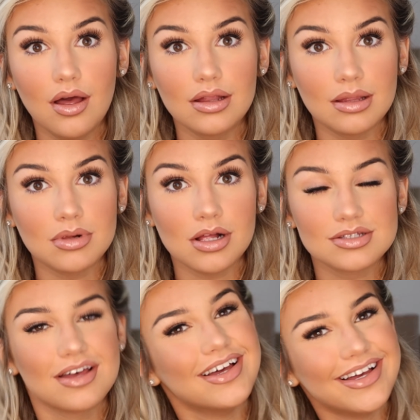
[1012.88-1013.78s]
lip
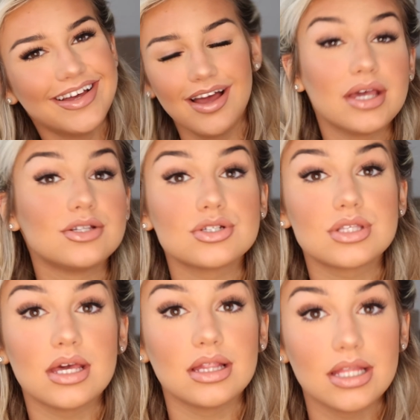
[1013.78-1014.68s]
gloss.
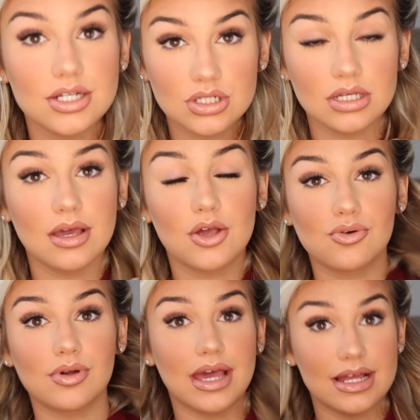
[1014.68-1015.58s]
It literally
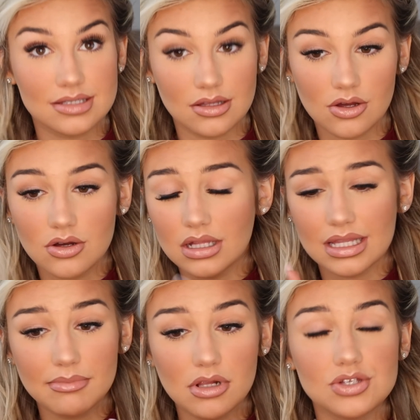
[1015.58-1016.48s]
creates a look.
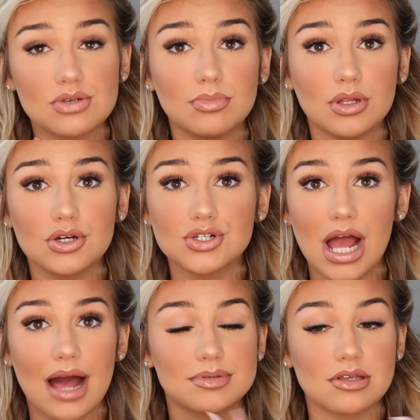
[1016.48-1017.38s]
Lip gloss and blush,
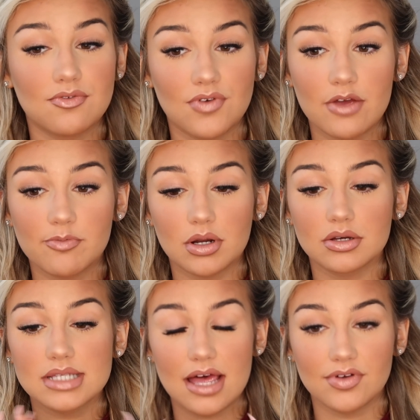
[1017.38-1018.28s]
absolute favourite
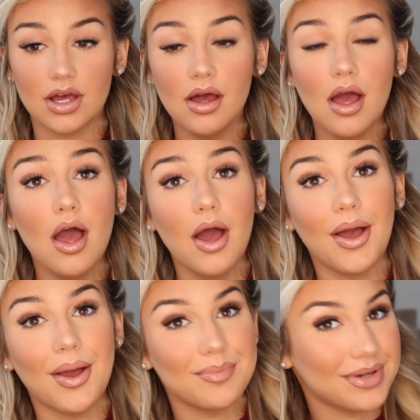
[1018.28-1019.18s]
products ever.
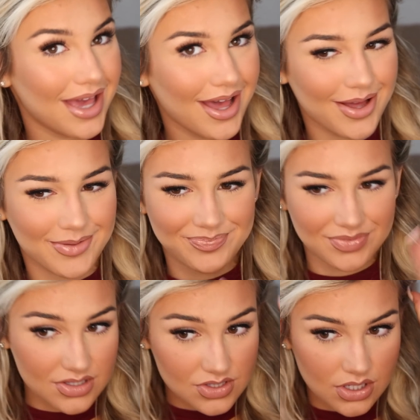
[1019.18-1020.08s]
But yeah.
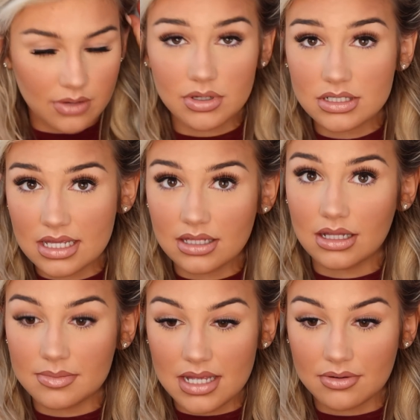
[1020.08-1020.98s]
So I'm going to take the
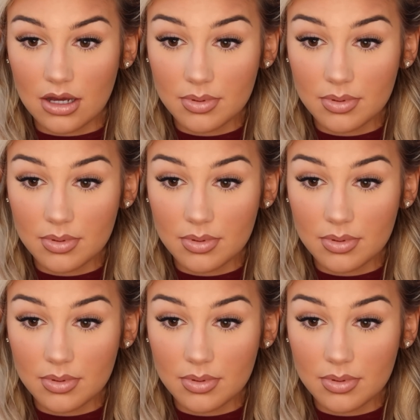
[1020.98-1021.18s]
clips out now